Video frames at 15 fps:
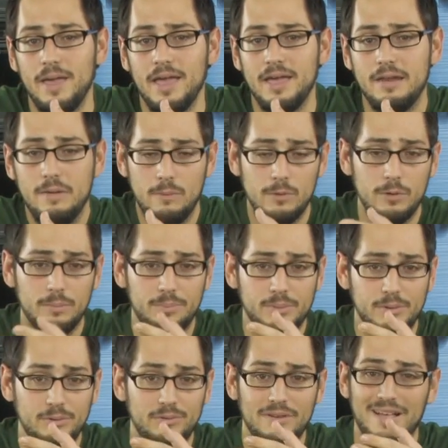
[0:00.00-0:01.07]
and it will
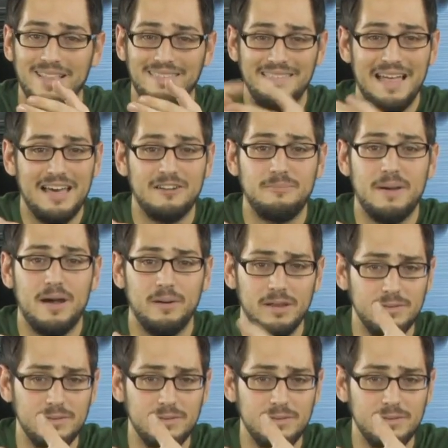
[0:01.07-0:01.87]
produce a lot of power.